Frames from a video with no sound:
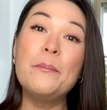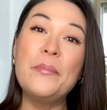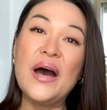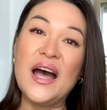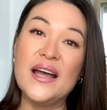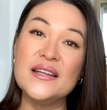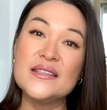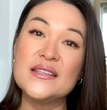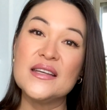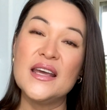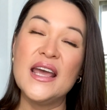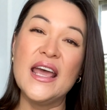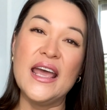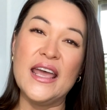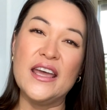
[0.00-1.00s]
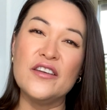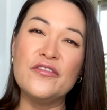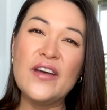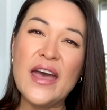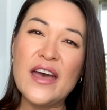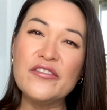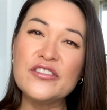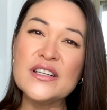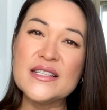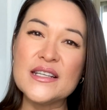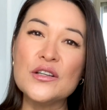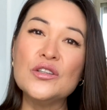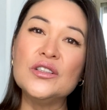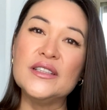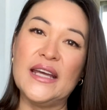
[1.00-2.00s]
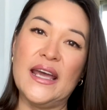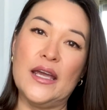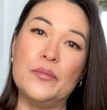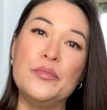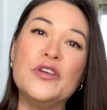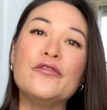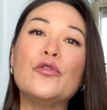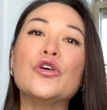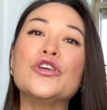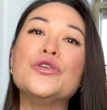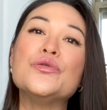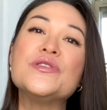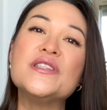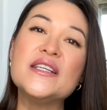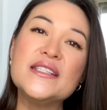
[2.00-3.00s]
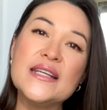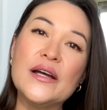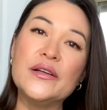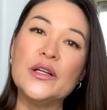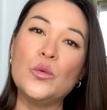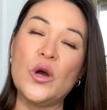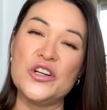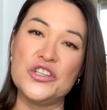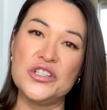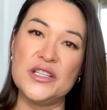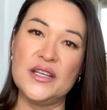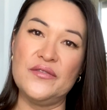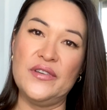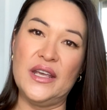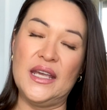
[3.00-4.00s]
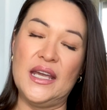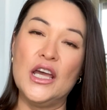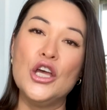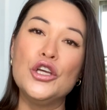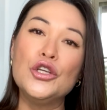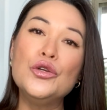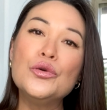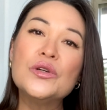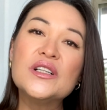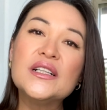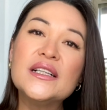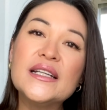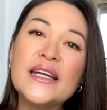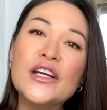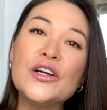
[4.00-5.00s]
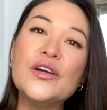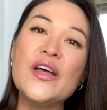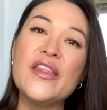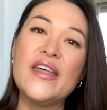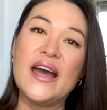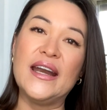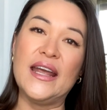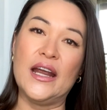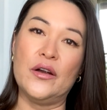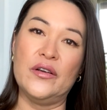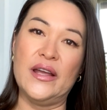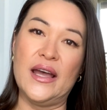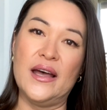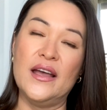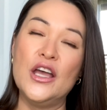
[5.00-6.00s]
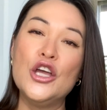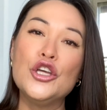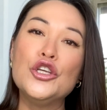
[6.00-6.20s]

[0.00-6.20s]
But if every single day before you sit down and watch TV, you clear that area,